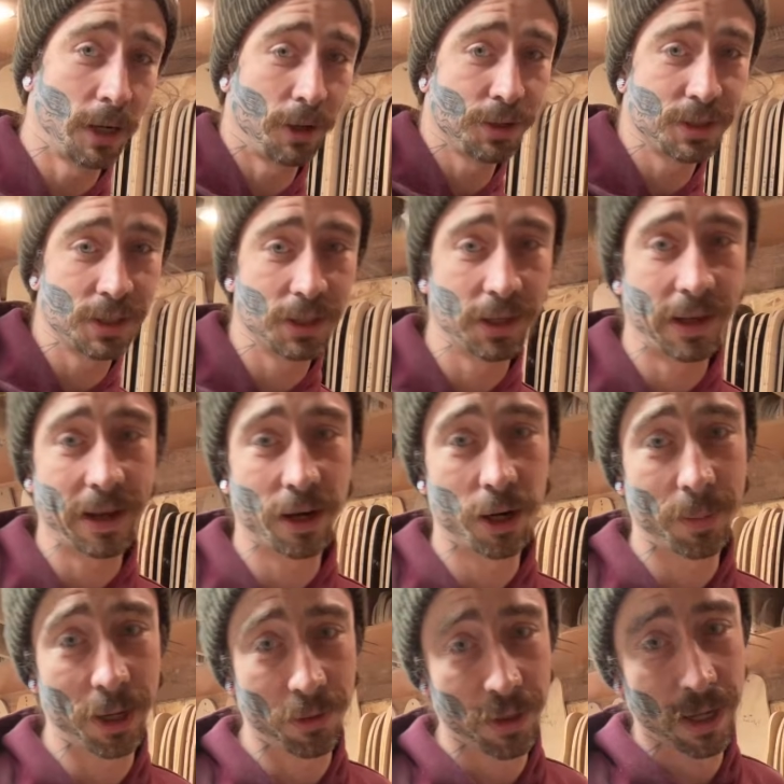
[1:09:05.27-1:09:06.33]
else didn't care
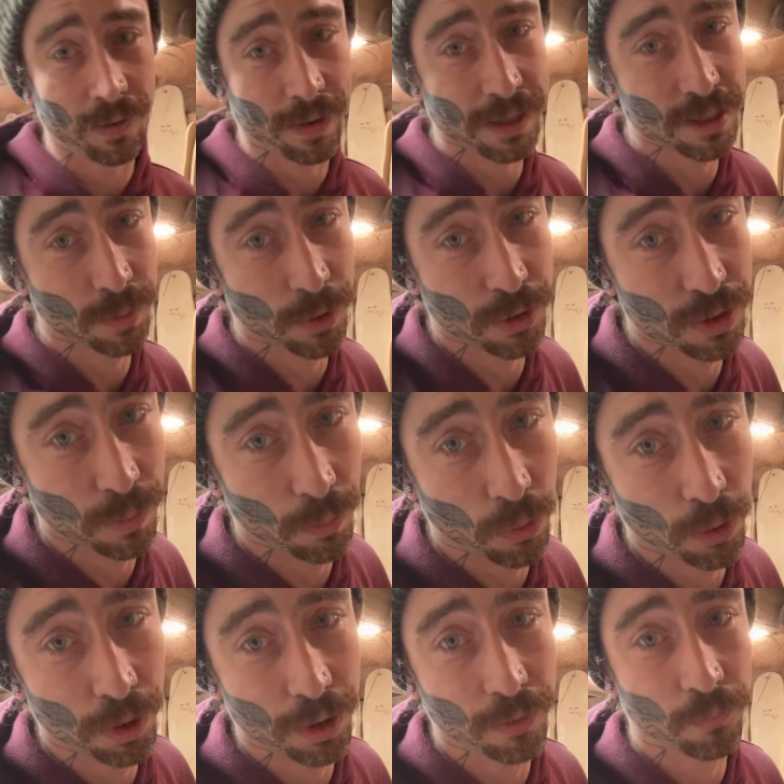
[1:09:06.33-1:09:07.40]
about that, that's the most
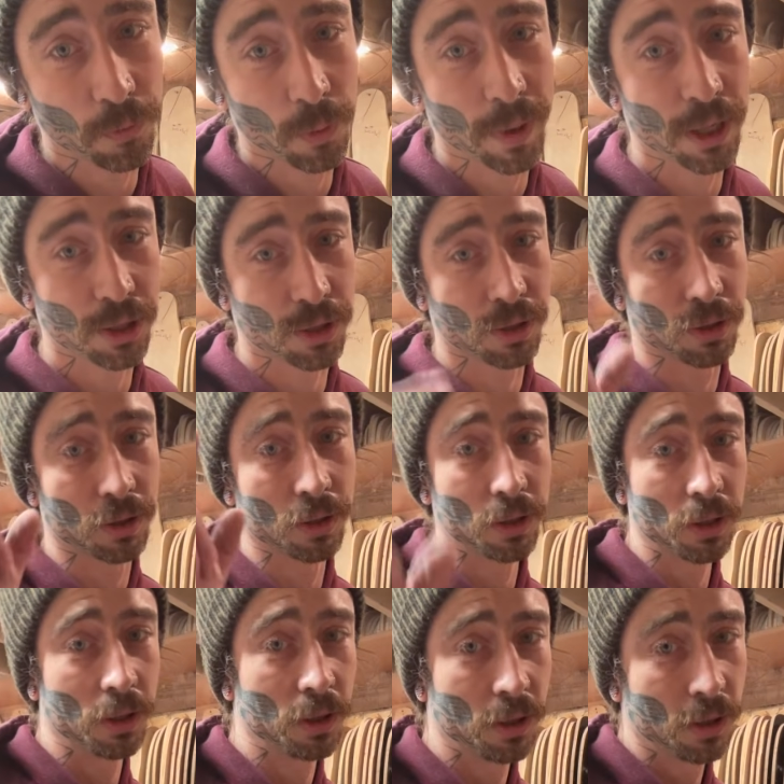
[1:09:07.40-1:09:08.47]
important information
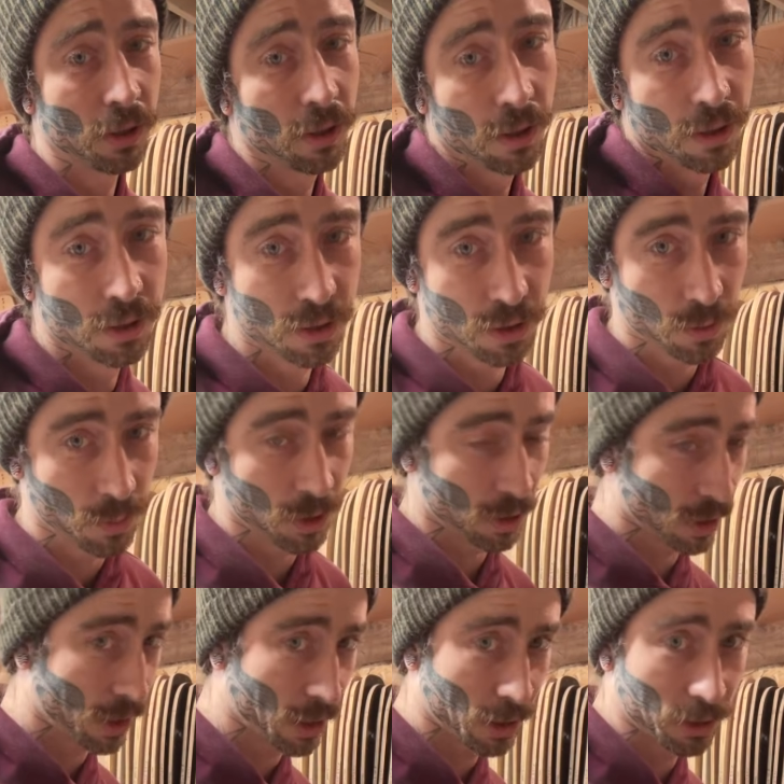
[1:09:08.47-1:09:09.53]
to be
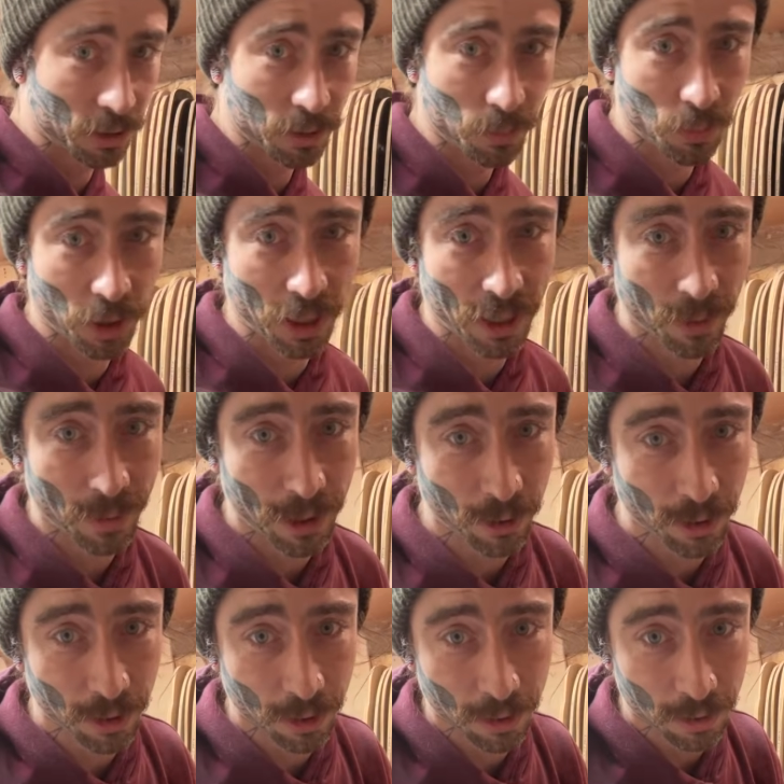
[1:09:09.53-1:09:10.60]
bringing about
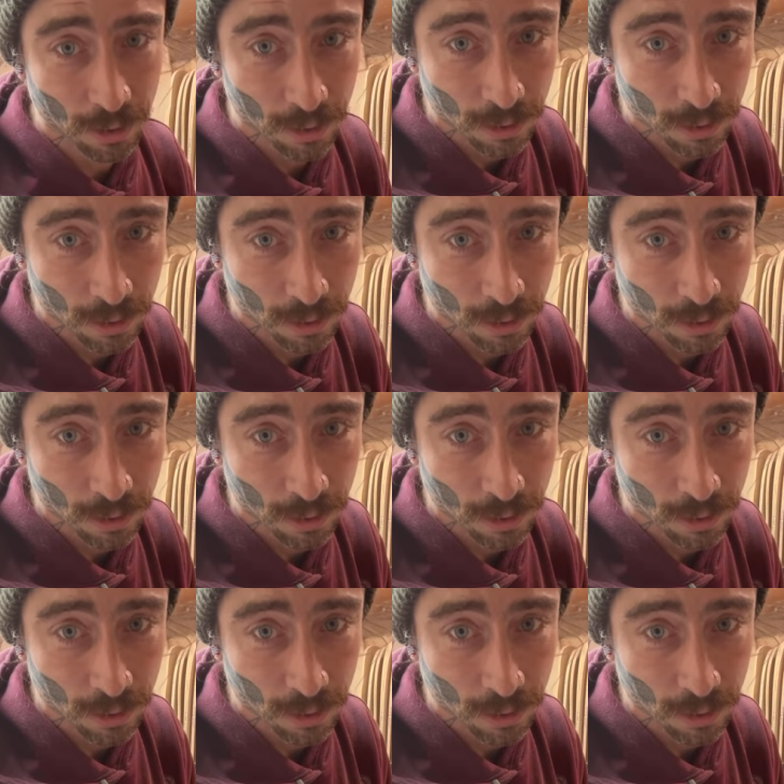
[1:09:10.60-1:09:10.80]
here.